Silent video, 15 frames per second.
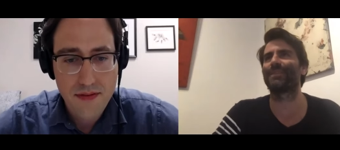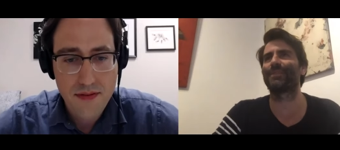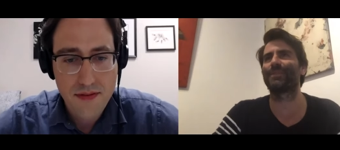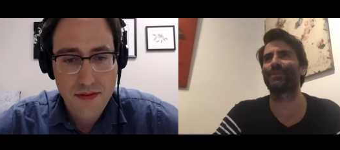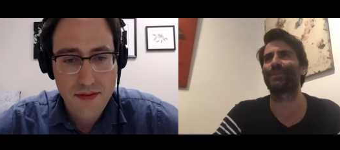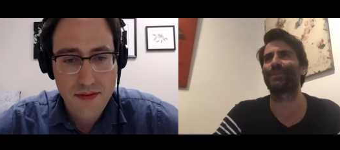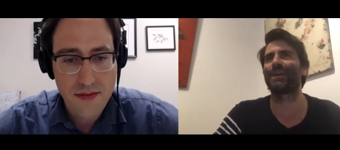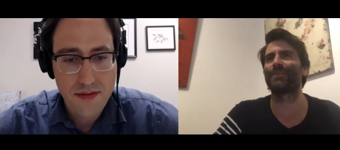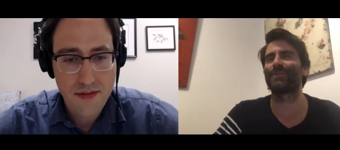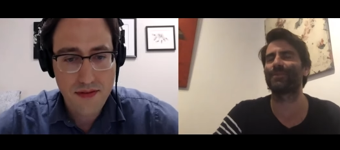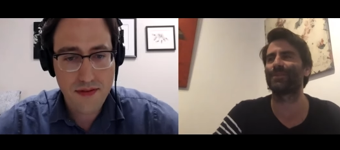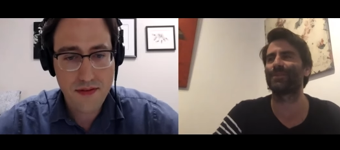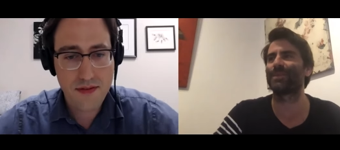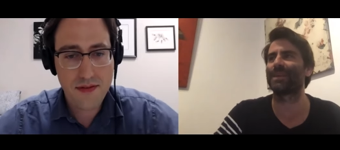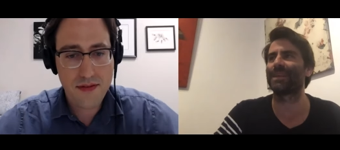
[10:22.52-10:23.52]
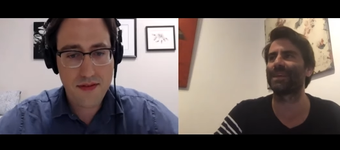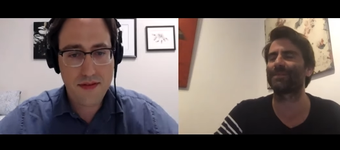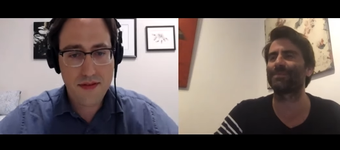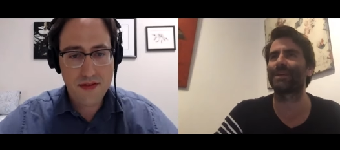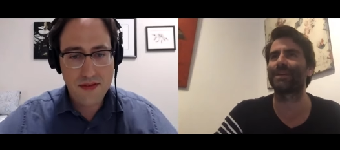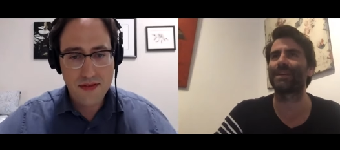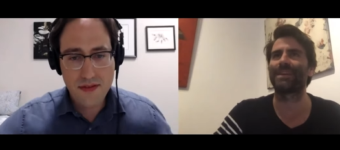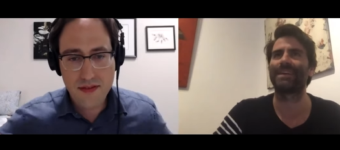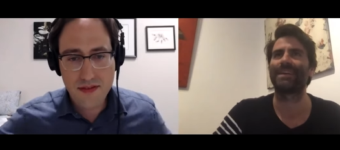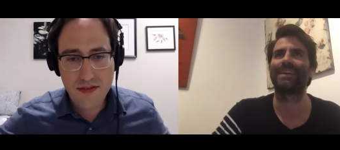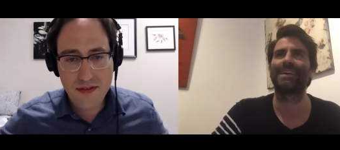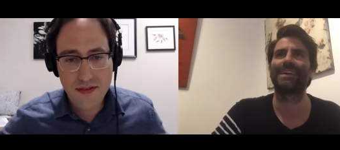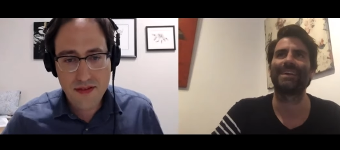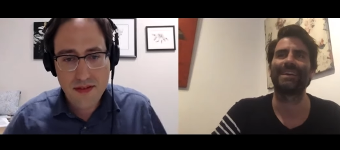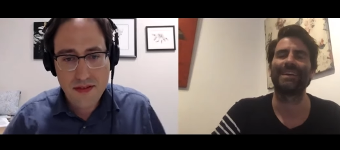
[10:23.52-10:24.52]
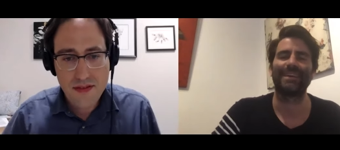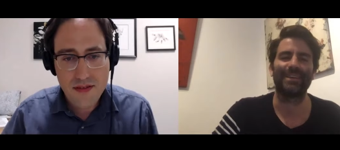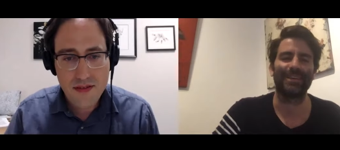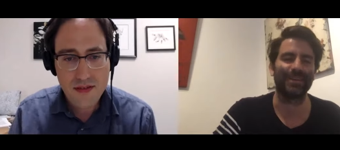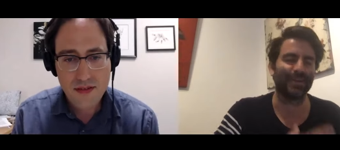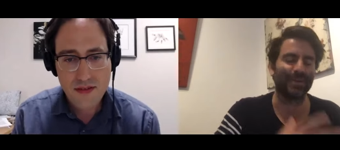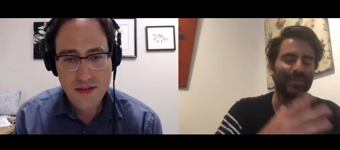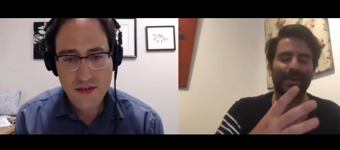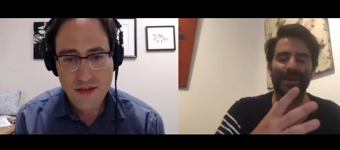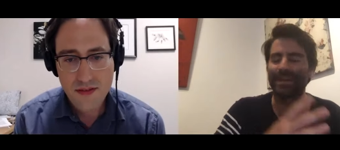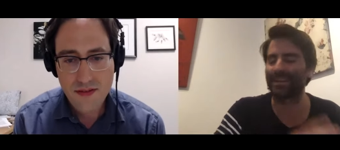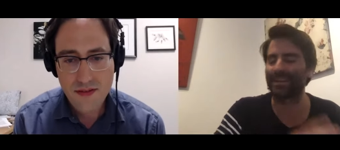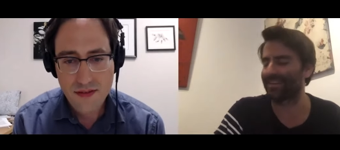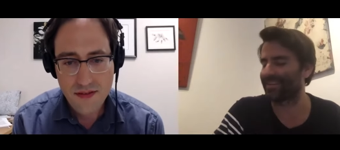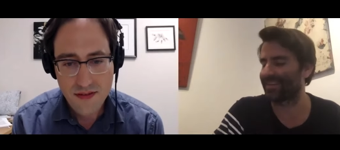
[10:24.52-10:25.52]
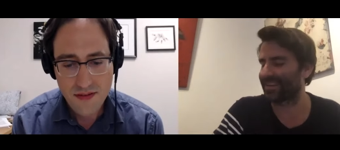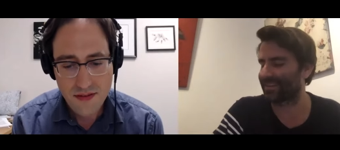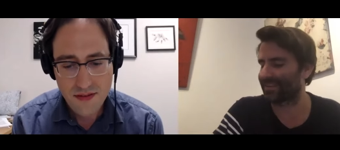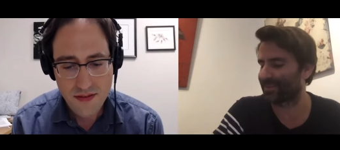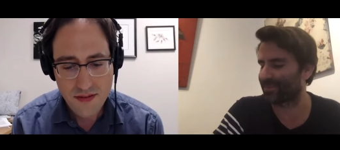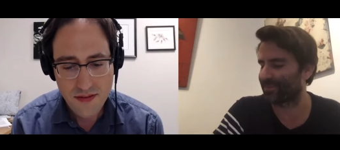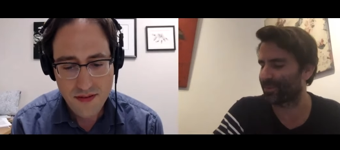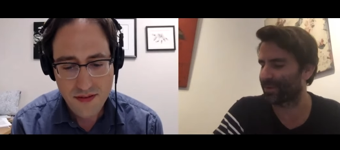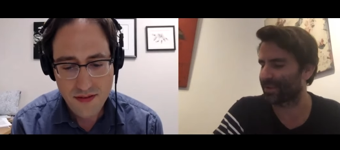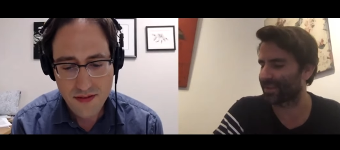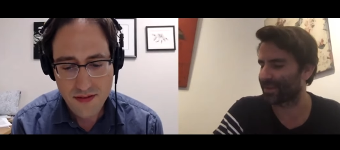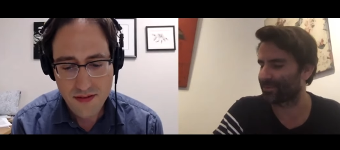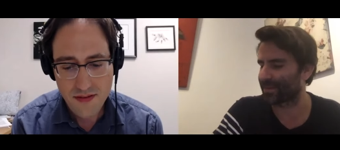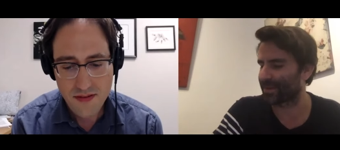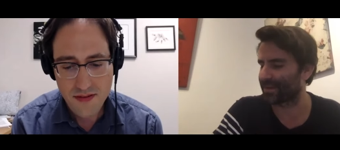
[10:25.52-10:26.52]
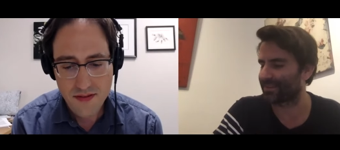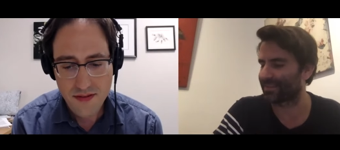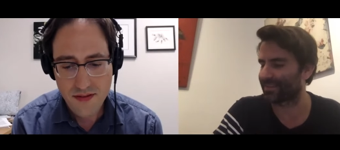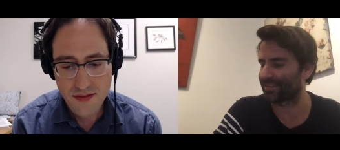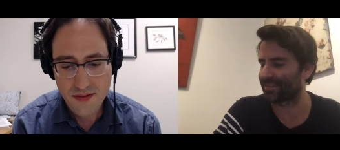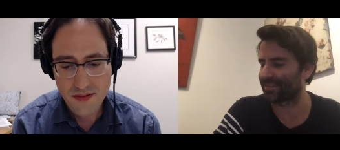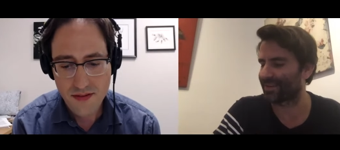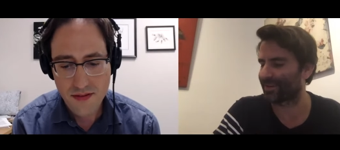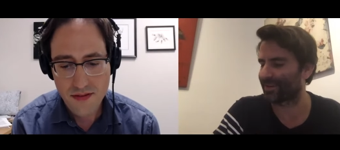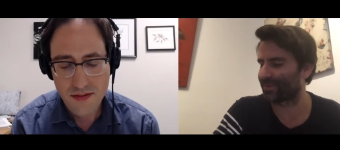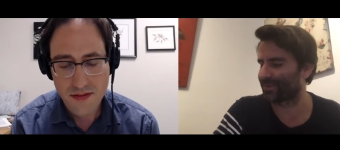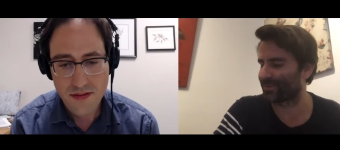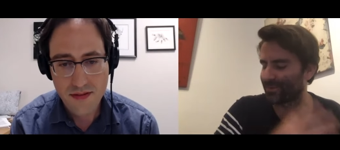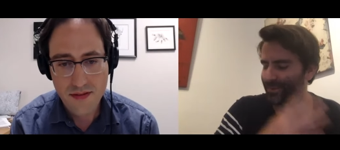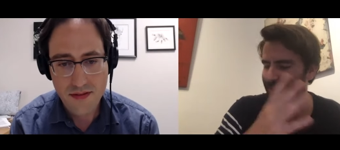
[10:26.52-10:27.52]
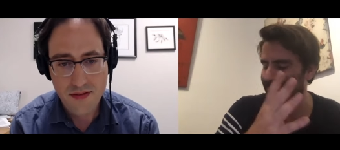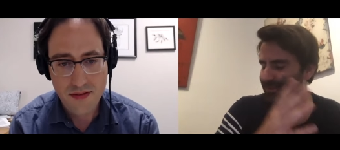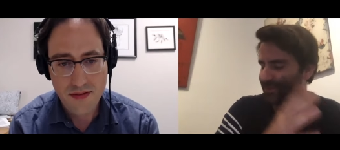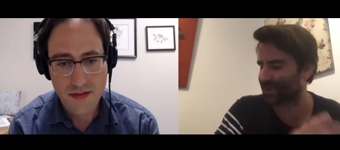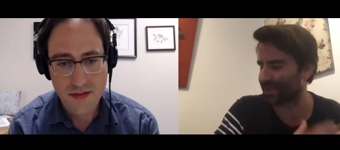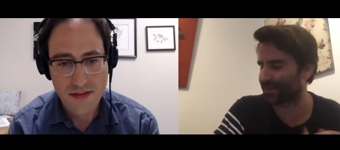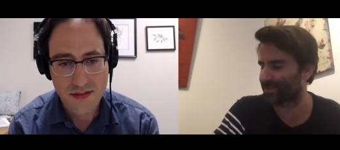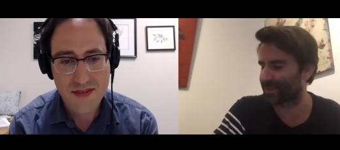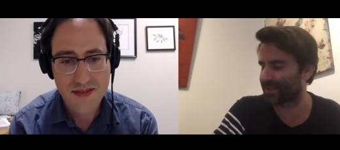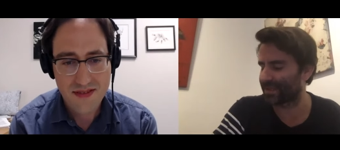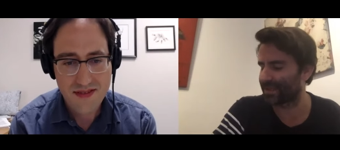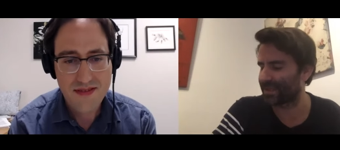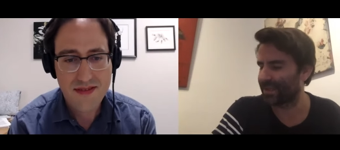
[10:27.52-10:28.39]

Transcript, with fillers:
Speaker 1: the fly room to be like my you know my at this point like my six year old whatever child but